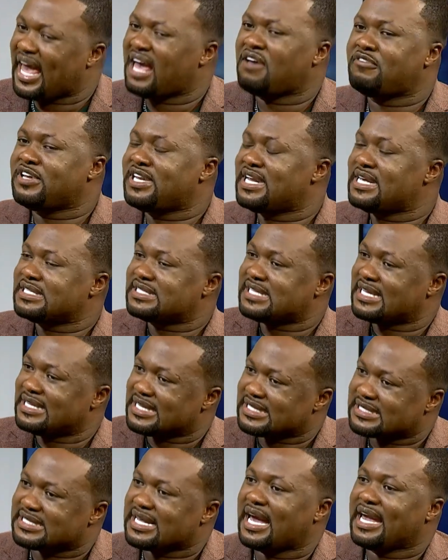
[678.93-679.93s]
evidence and
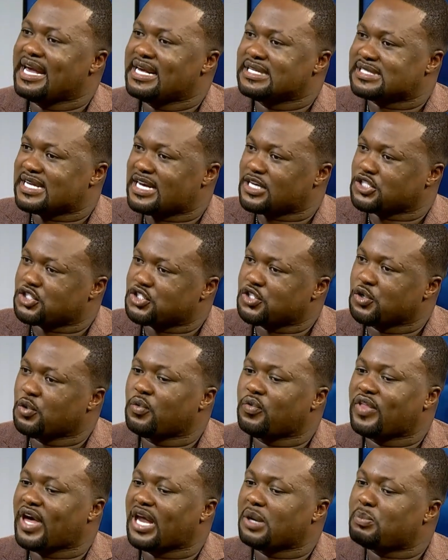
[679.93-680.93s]
the science has
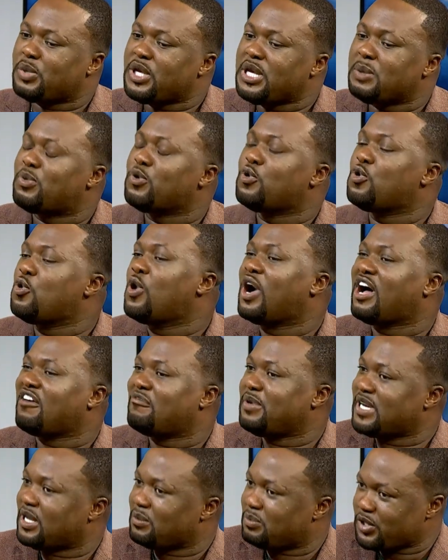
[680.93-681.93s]
shown that people who have
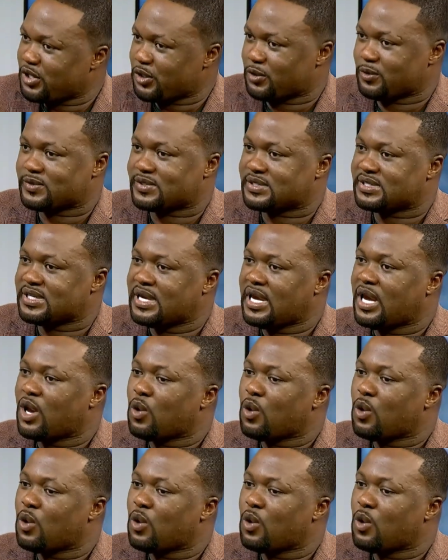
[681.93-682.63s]
been abused,